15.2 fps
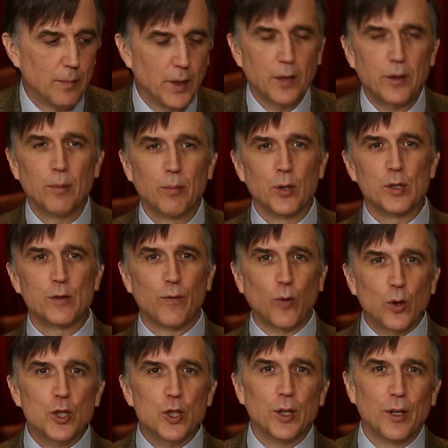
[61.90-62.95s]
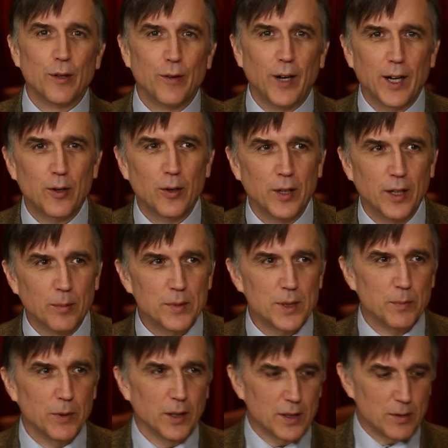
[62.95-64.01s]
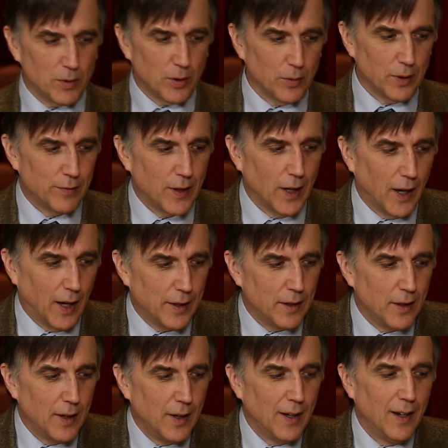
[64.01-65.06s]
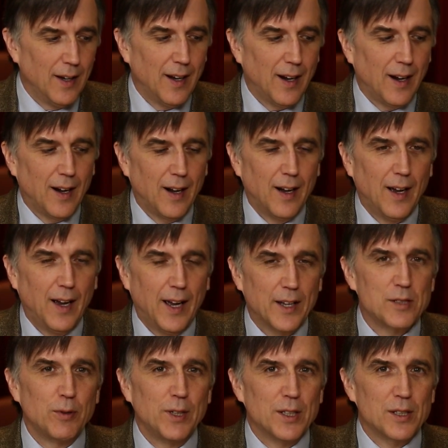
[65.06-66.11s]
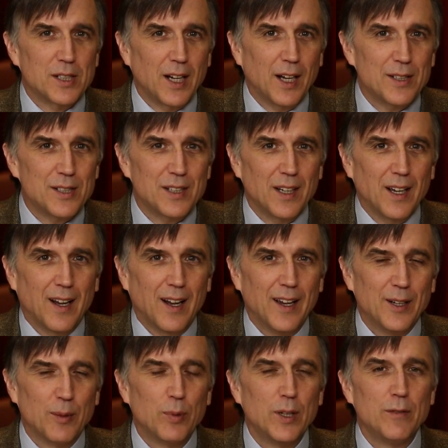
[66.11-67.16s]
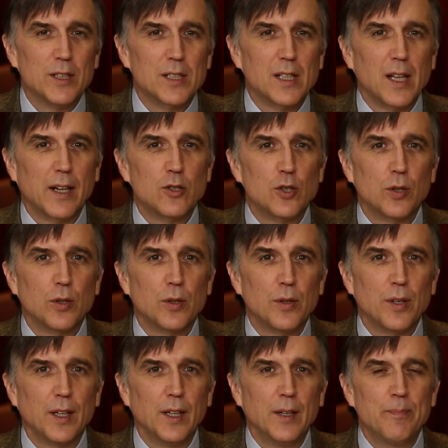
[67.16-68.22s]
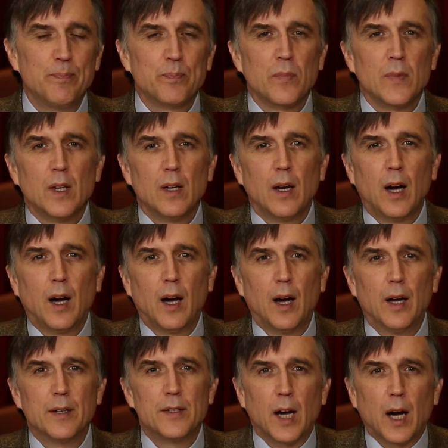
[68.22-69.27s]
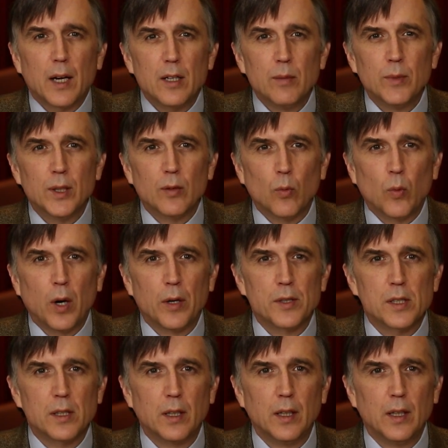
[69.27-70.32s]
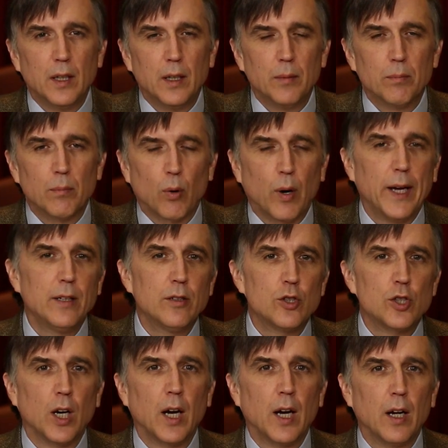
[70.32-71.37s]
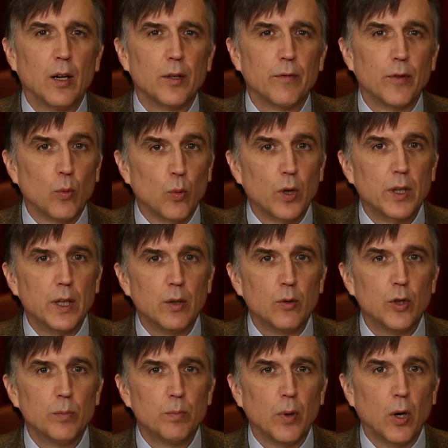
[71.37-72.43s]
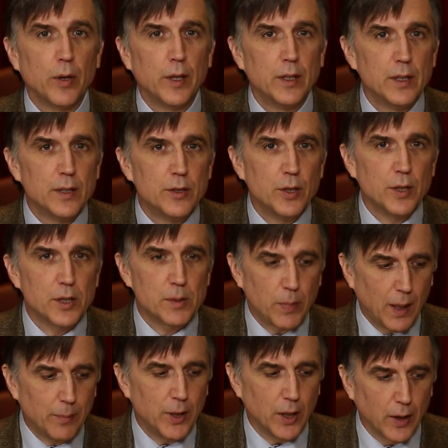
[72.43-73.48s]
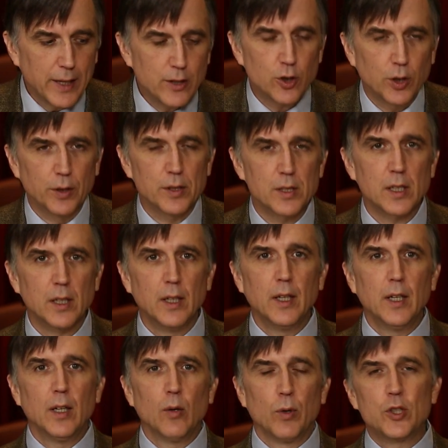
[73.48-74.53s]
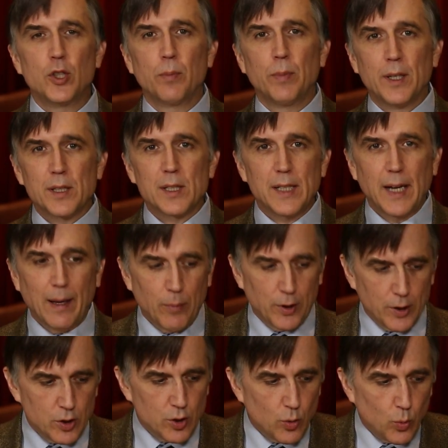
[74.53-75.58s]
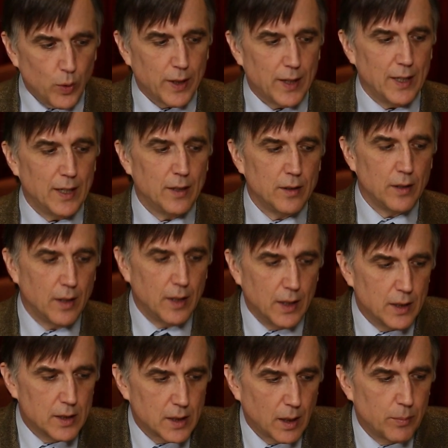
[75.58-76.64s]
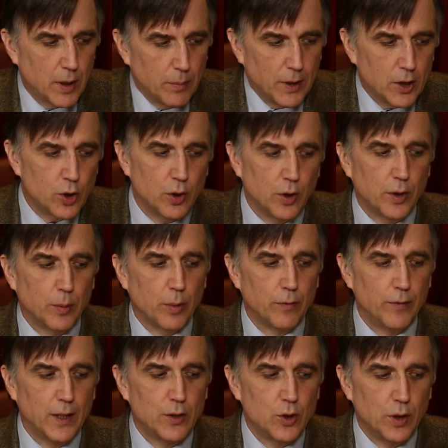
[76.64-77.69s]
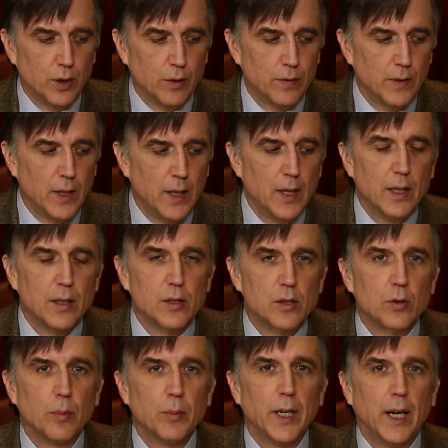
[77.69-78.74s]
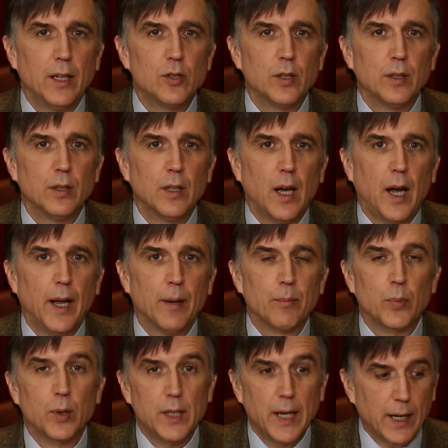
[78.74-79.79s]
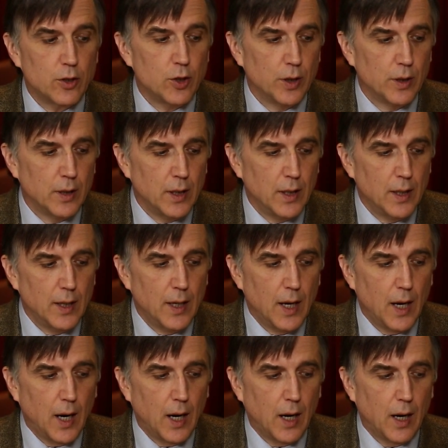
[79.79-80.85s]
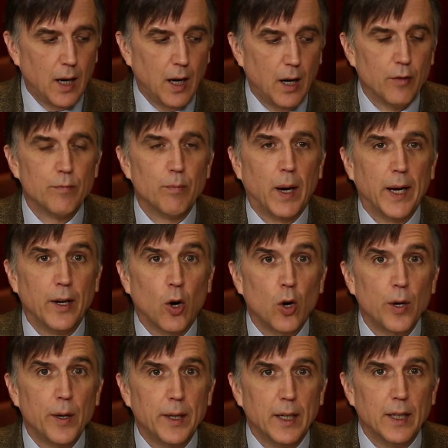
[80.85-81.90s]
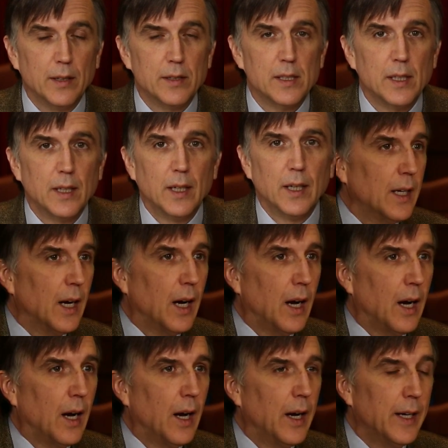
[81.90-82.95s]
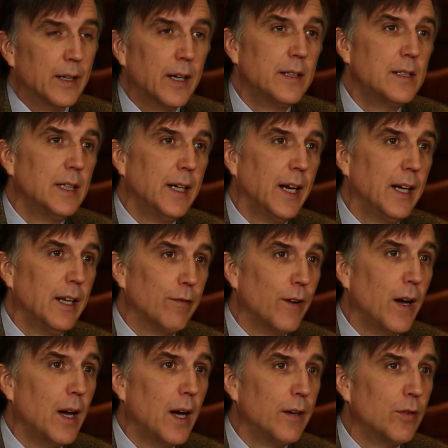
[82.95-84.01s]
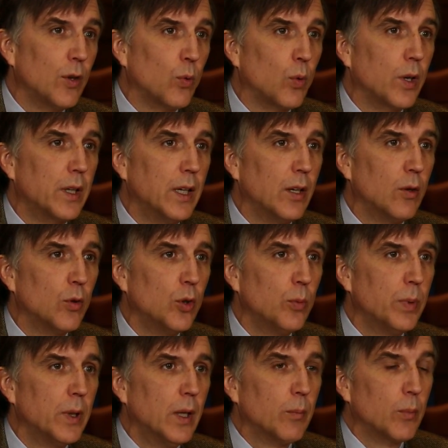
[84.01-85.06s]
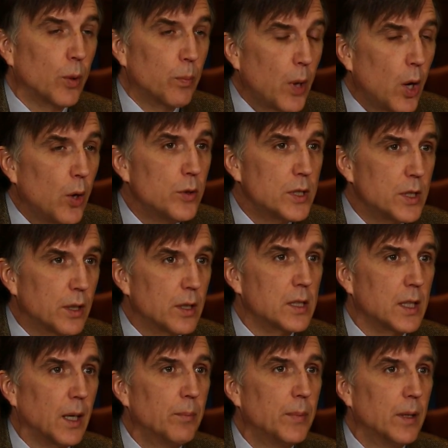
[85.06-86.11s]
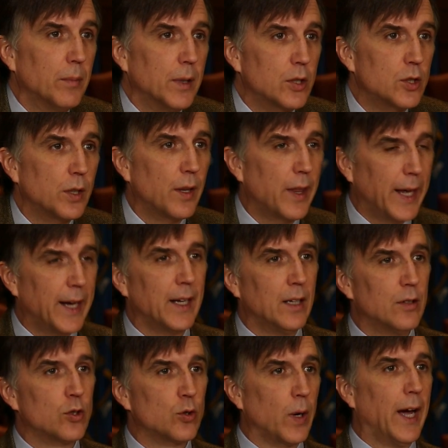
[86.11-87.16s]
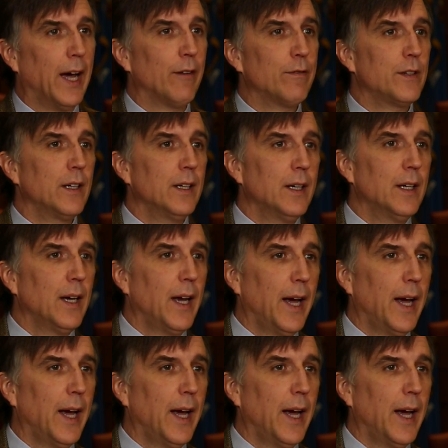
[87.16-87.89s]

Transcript: Not the most fortunate of acronyms, but it's what we've got. As we discussed in a previous lecture, the document was the brainchild of the Working Group on Indigenous Populations, which had been established within the Subcommission on the Prevention of Discrimination and Protection of Minorities. In 1985, the Working Group proposed to the Subcommission that it draft